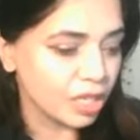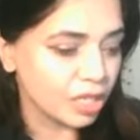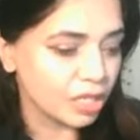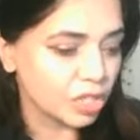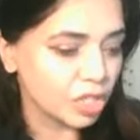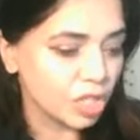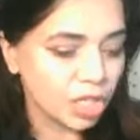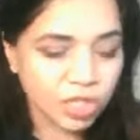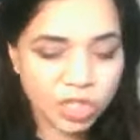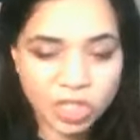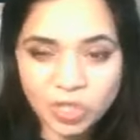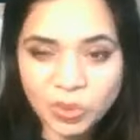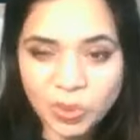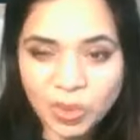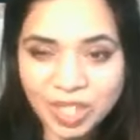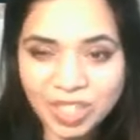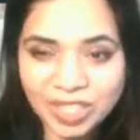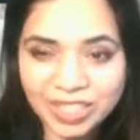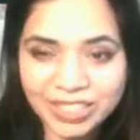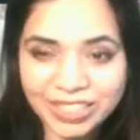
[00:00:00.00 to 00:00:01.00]
talk to you
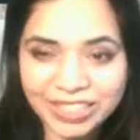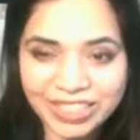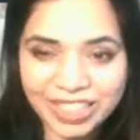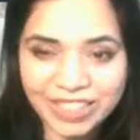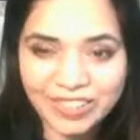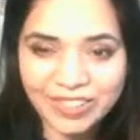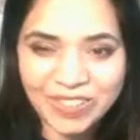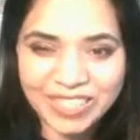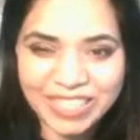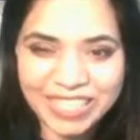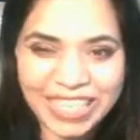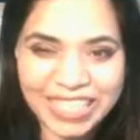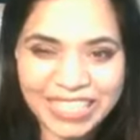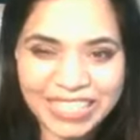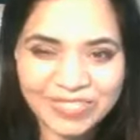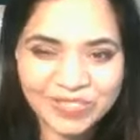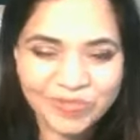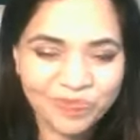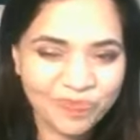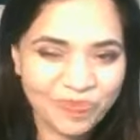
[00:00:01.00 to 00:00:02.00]
all later on tonight.
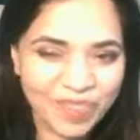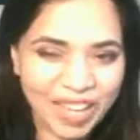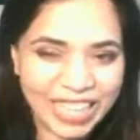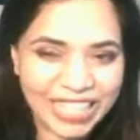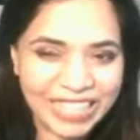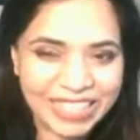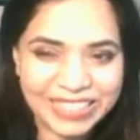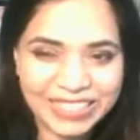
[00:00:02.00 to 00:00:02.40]
Bye.